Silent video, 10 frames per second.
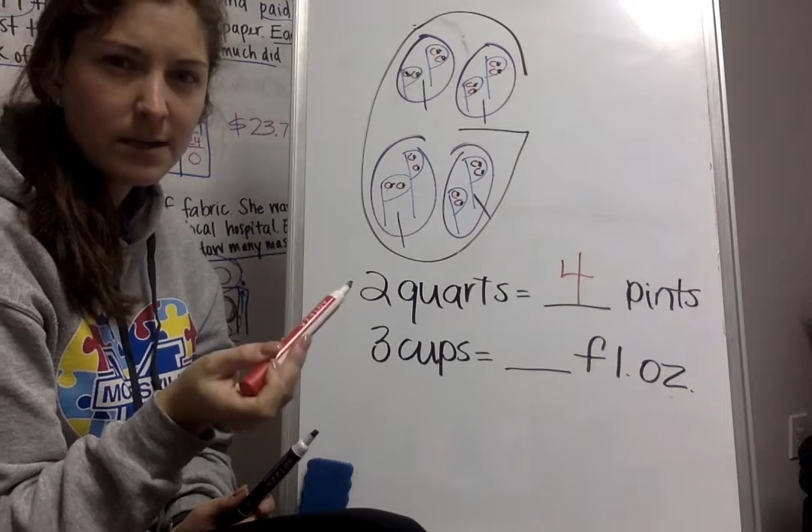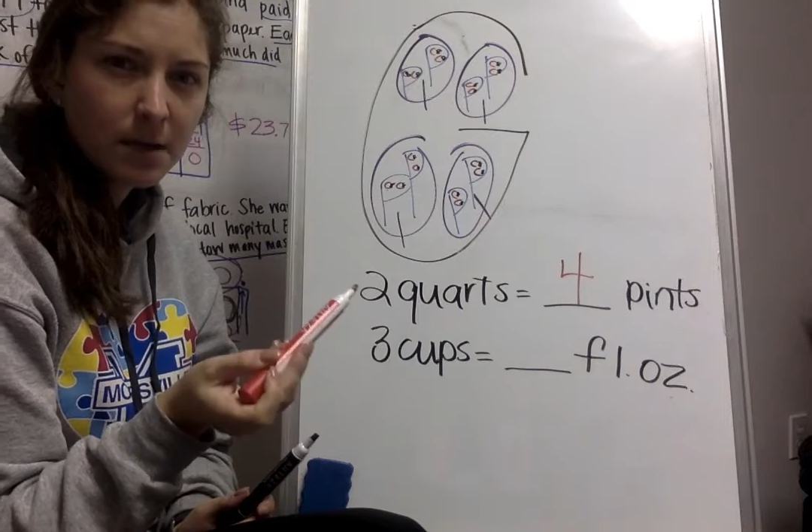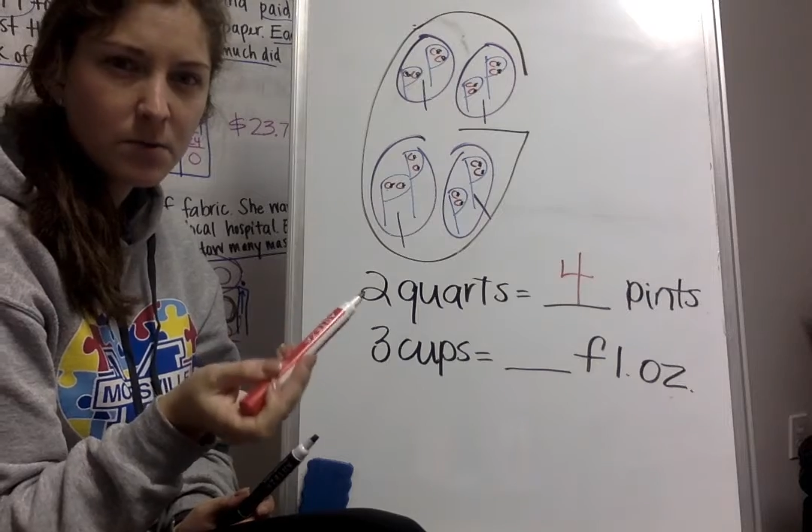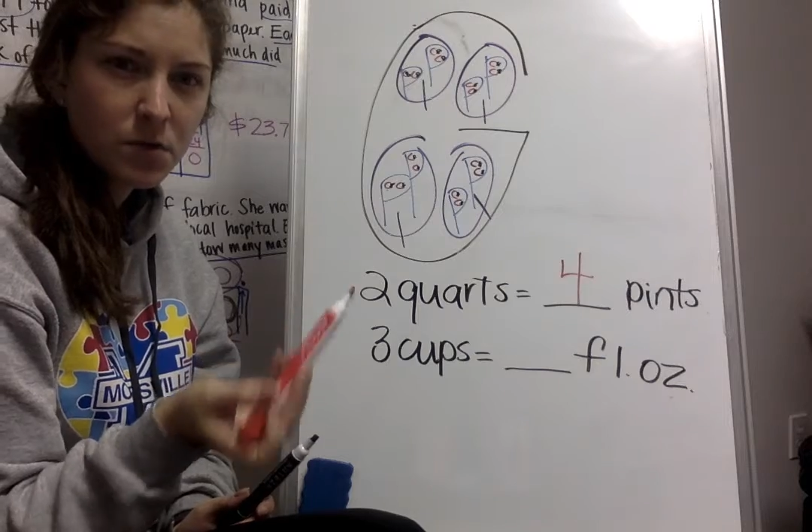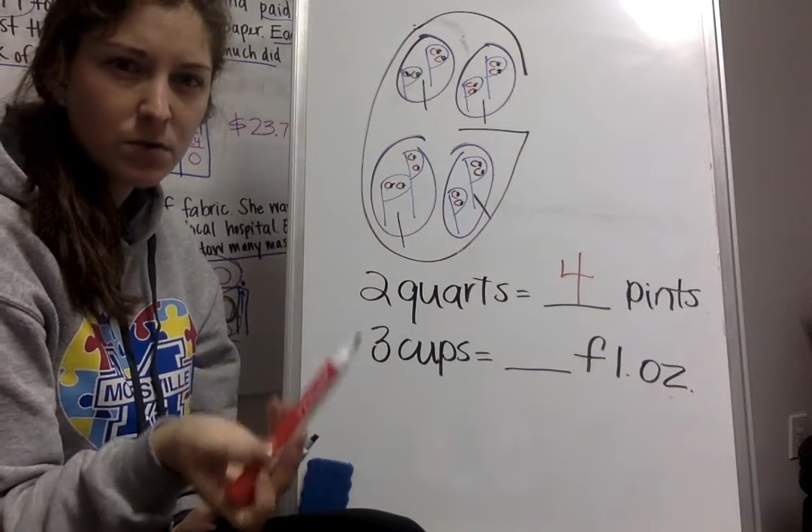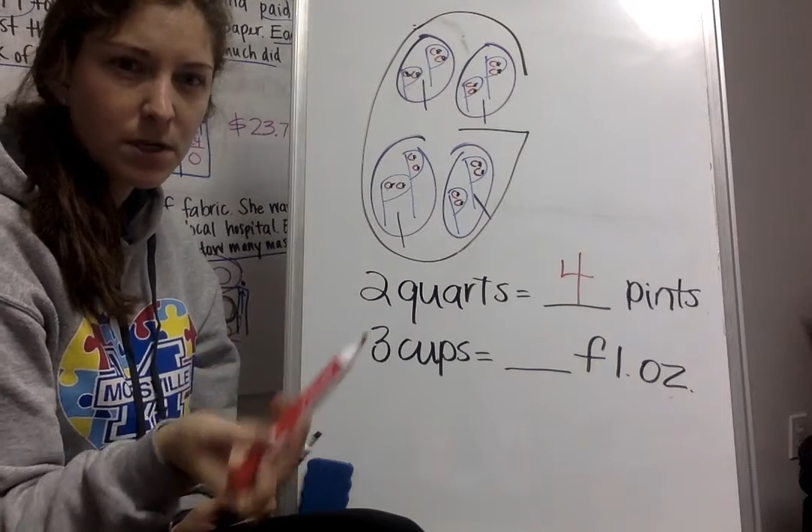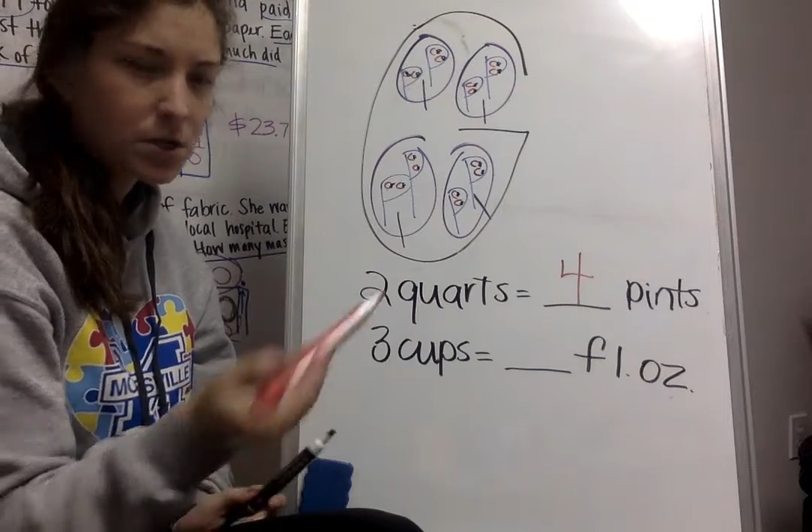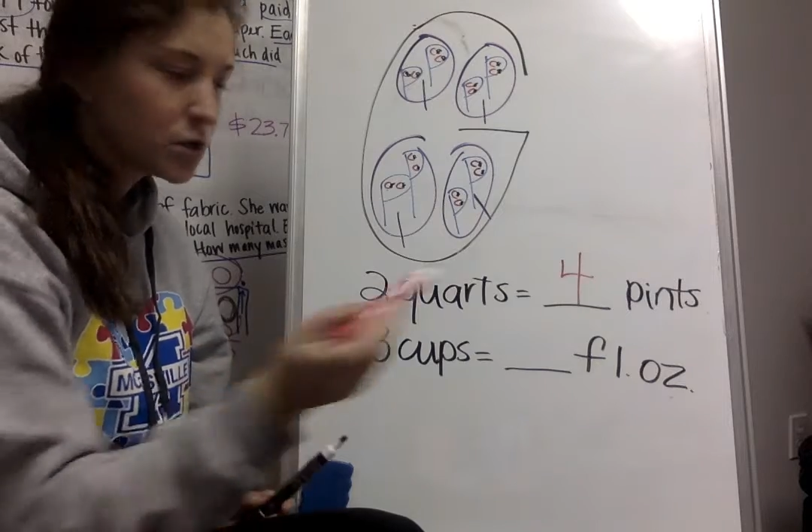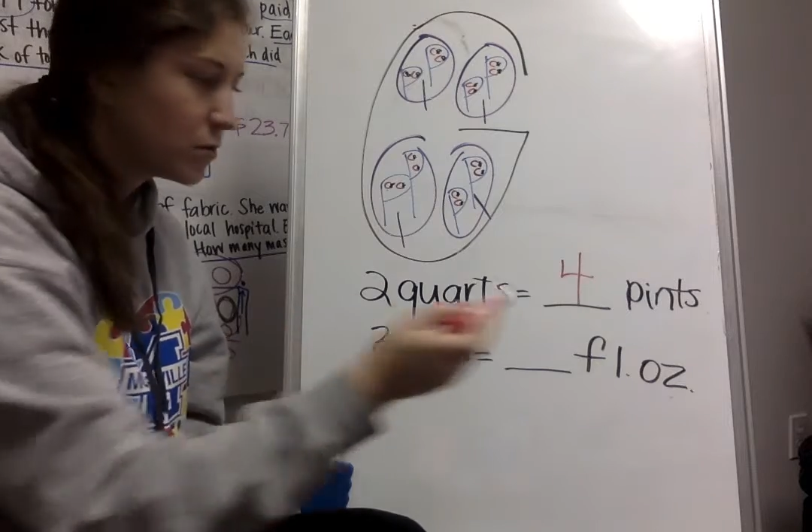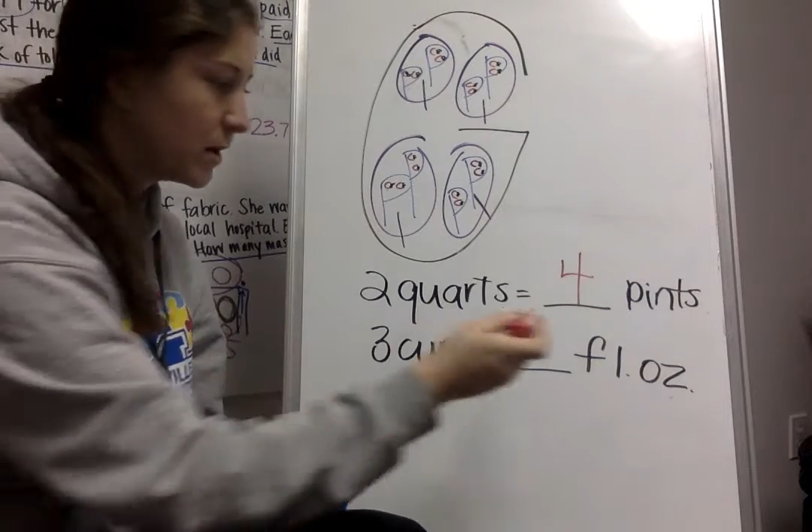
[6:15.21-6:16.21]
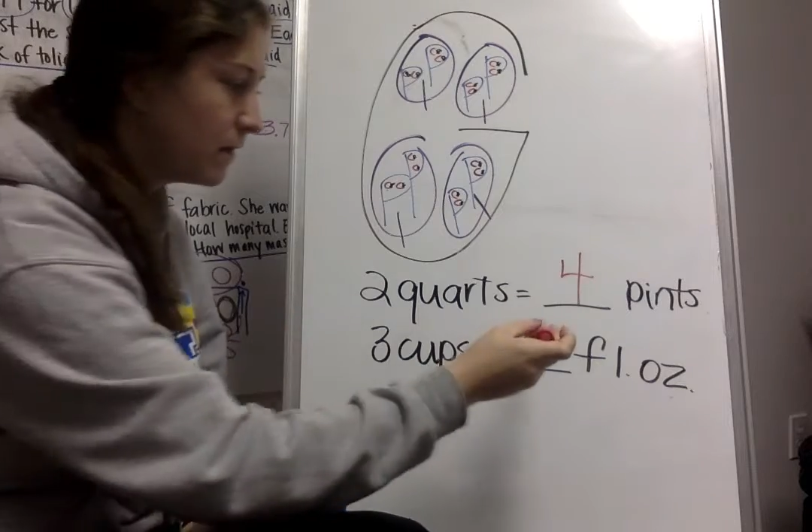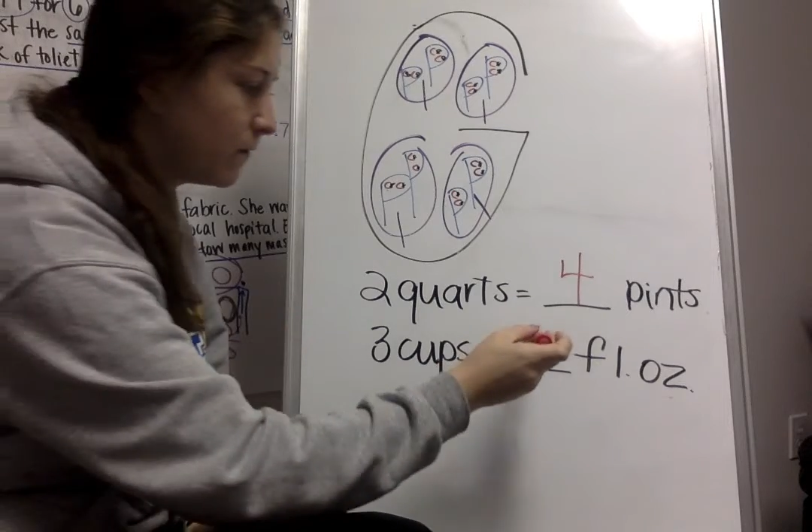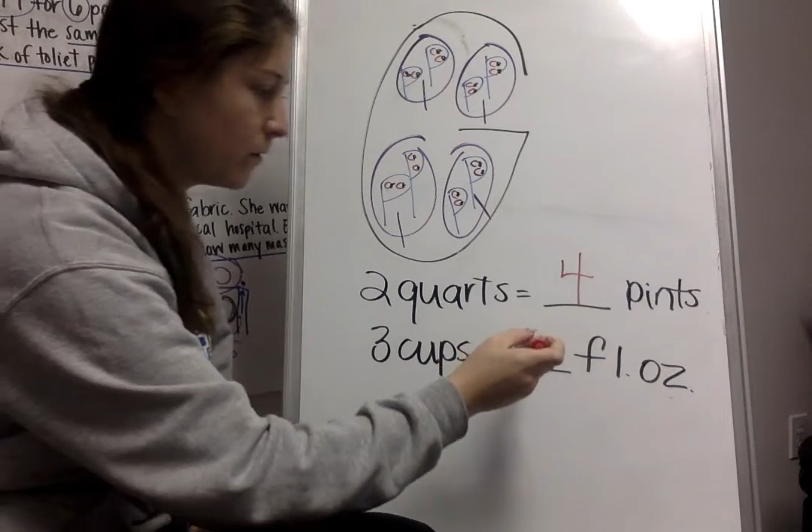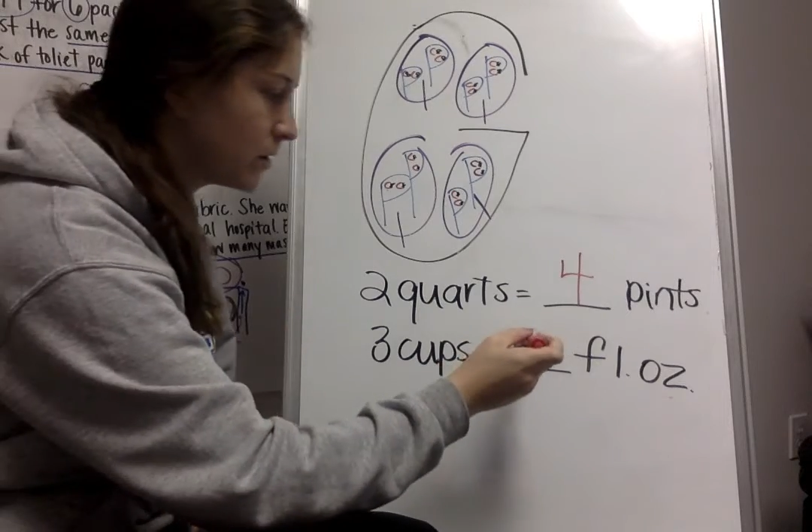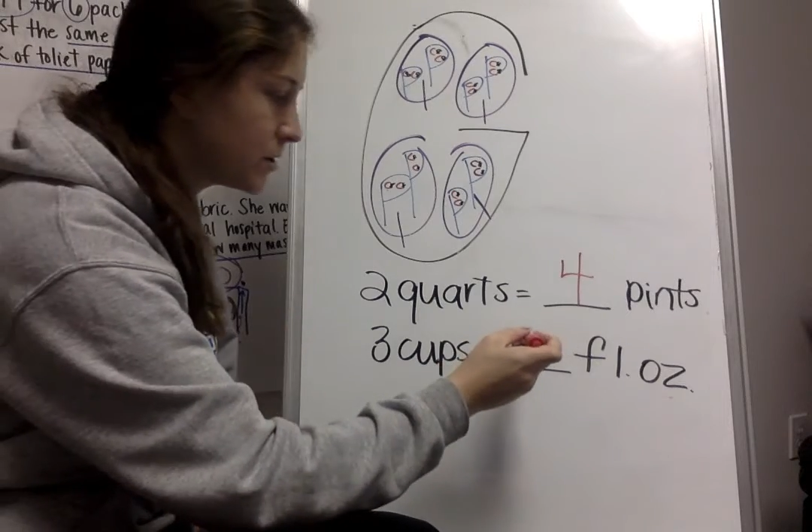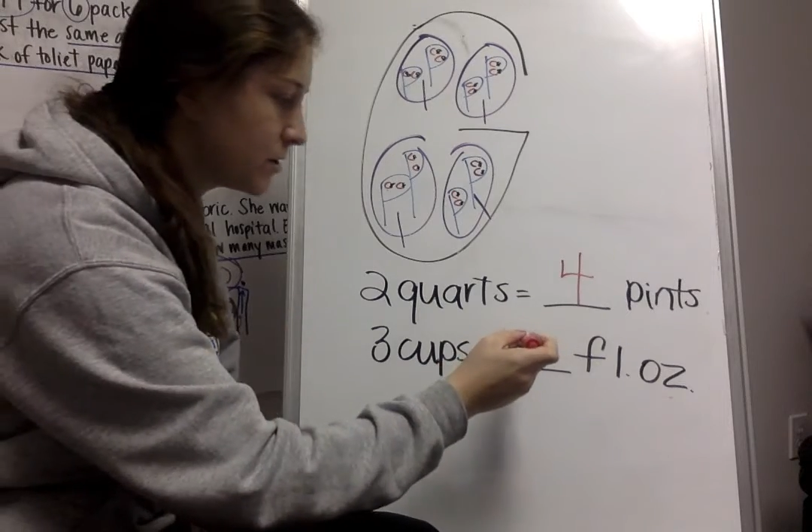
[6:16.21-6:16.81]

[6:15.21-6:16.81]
times 3 is 24,